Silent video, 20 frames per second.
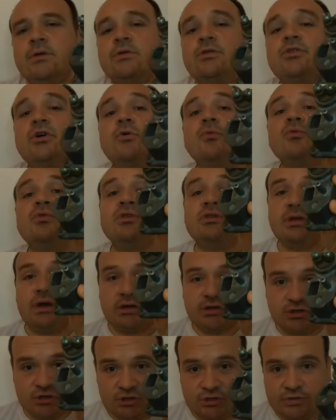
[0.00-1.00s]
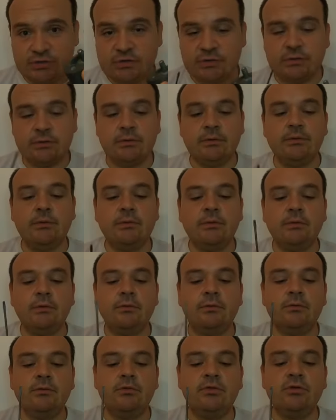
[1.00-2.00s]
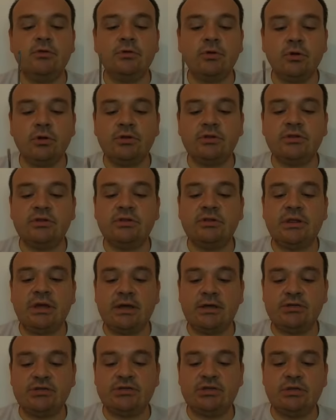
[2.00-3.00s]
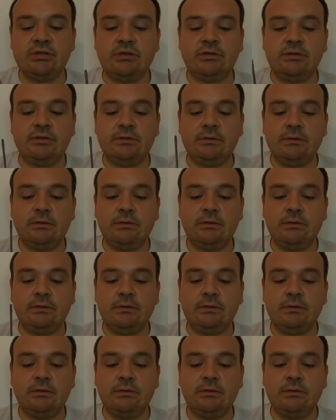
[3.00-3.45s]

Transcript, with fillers: don't touch it. Do not touch it.